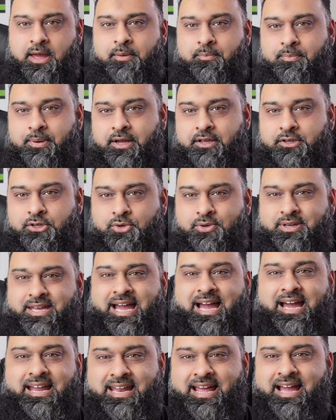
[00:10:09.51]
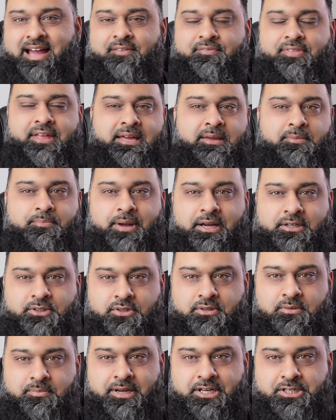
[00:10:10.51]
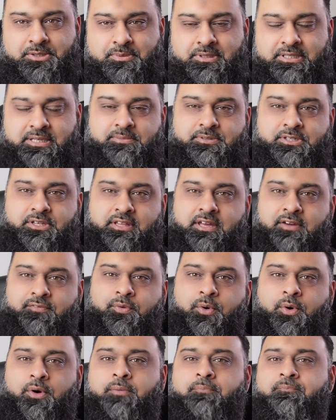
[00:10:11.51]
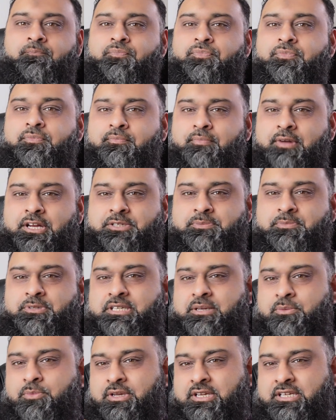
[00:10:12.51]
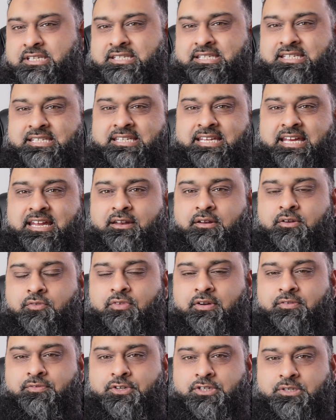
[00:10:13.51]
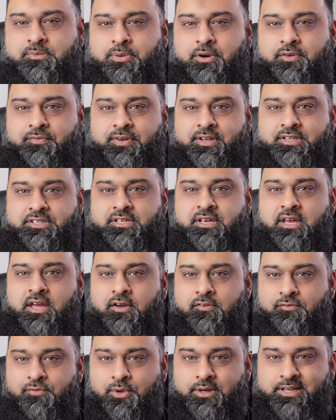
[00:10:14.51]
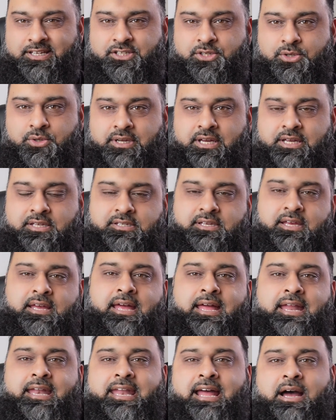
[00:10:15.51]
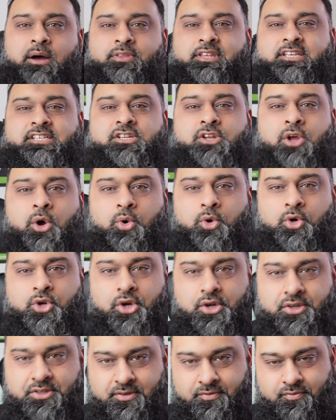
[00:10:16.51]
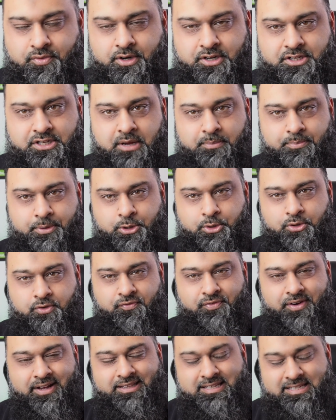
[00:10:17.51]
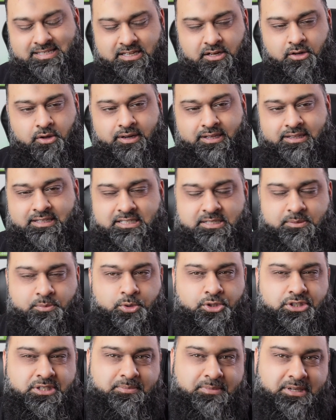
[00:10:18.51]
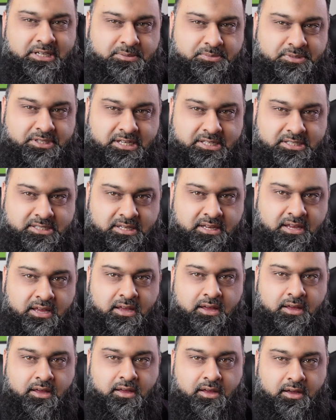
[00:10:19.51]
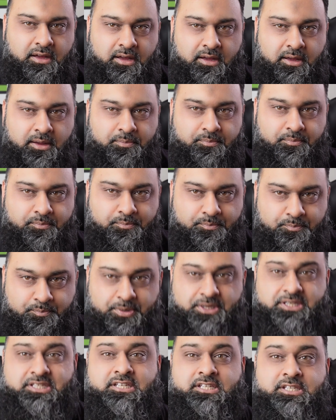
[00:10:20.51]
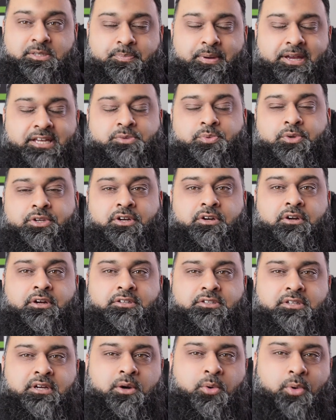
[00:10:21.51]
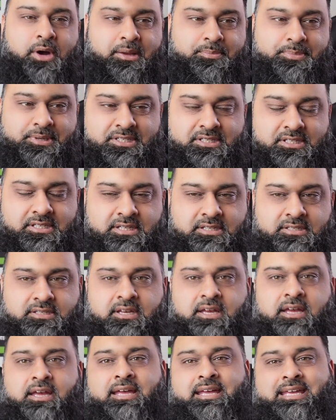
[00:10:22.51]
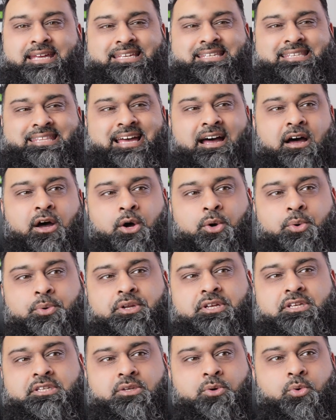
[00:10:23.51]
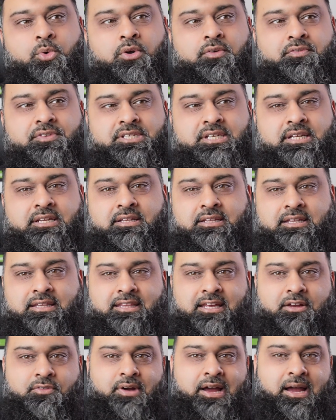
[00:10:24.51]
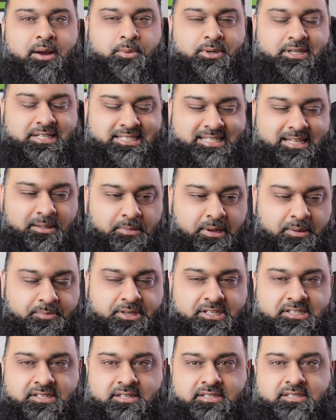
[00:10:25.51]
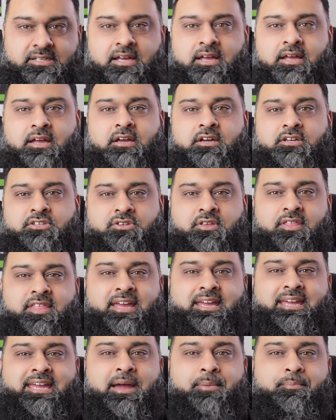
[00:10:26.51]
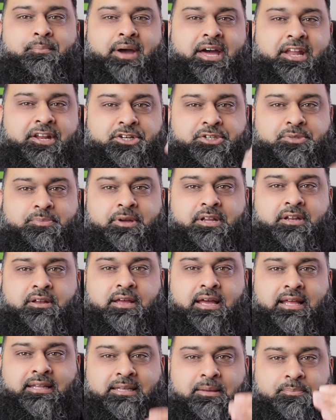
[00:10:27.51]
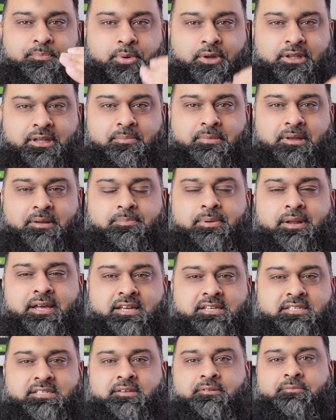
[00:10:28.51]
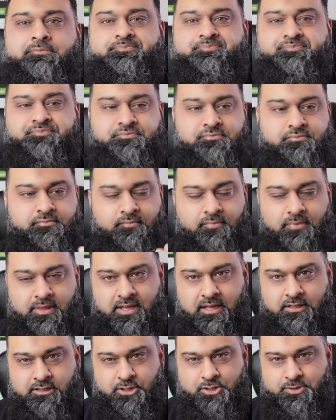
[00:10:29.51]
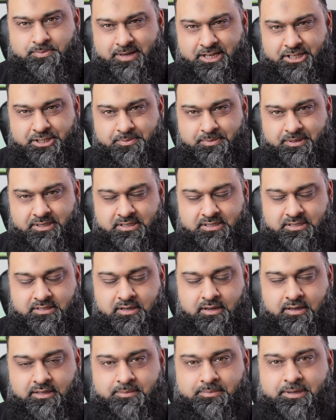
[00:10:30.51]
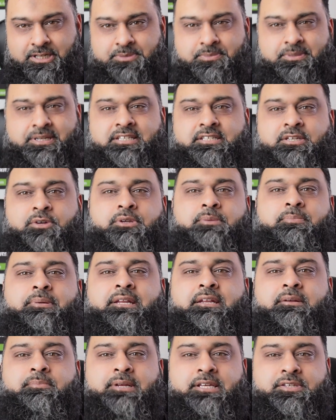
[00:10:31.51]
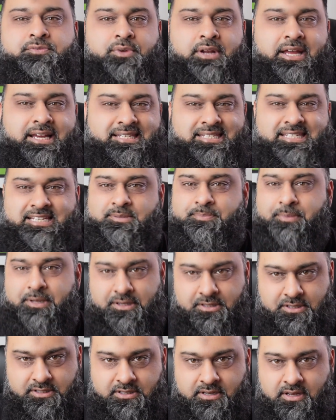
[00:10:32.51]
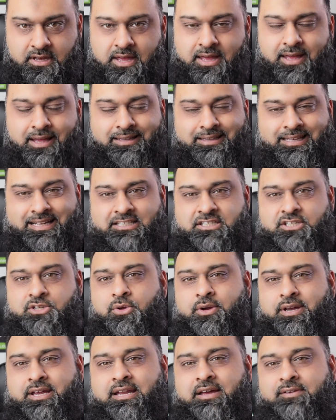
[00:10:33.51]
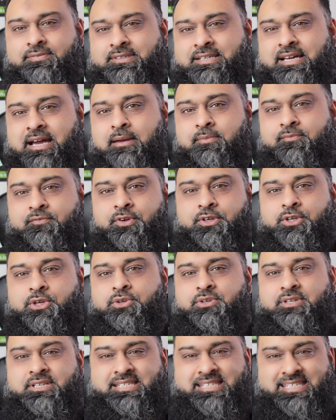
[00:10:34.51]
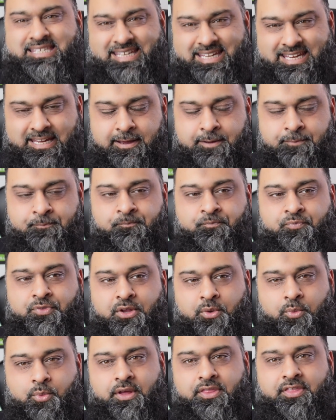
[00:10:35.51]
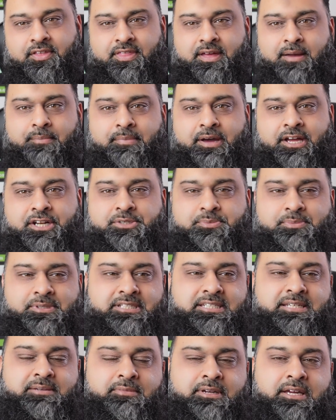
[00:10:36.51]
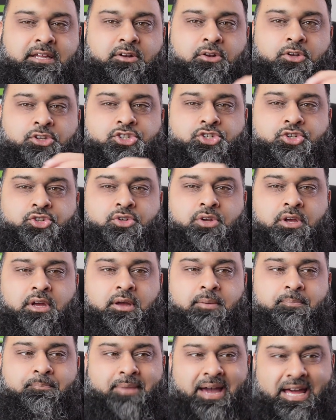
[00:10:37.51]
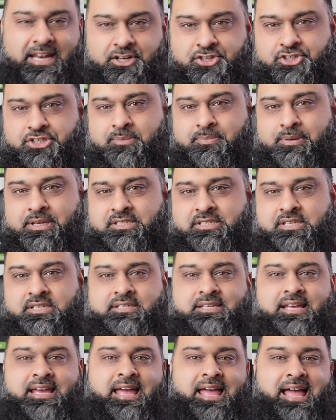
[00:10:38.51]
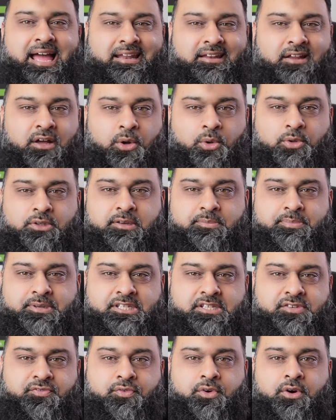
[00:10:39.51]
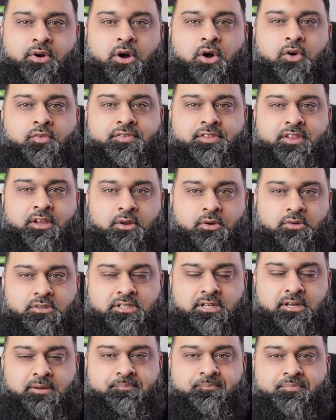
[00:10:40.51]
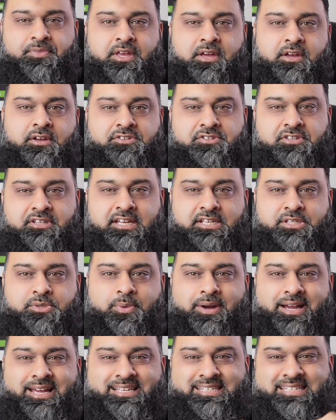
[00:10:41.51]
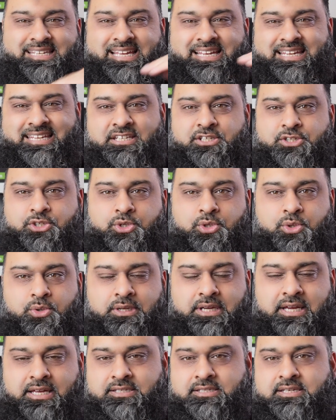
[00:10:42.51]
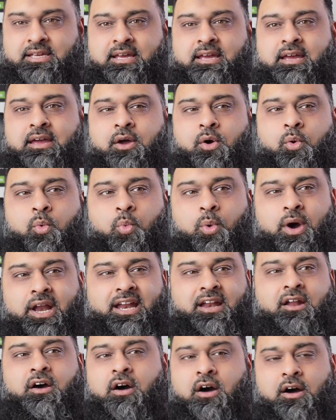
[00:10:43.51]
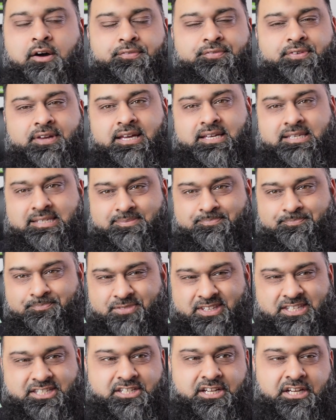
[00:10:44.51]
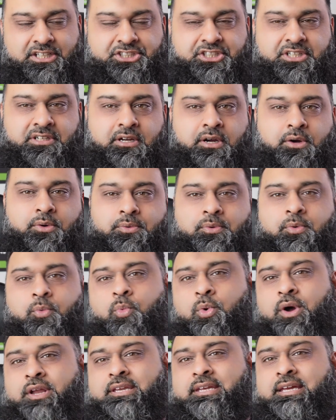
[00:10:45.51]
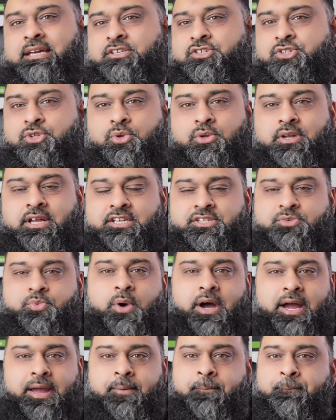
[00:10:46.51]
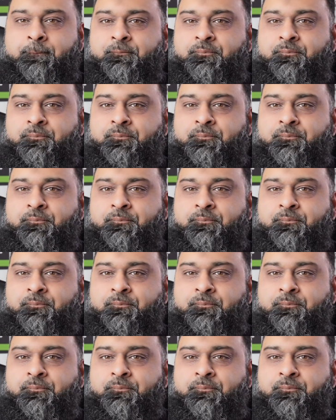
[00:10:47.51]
But you can have that impact on the management team. So therefore, management team will at least sustain revenues and profits for at least 2 years. Now, there's no good, for example, you'll find this a lot in the small to medium sized business space when you're going to acquire businesses, is that owners all of a sudden they think, right, I want to sell my business. So they get management and they put them in place. And those management, the management has only been in place for like 6 months. That's not enough time for you to see whether that management team can manage the business and hold the business for over the long term. So that's why I say at least 2 years. 1.5 years is touch and go. 1 year is too less. Why?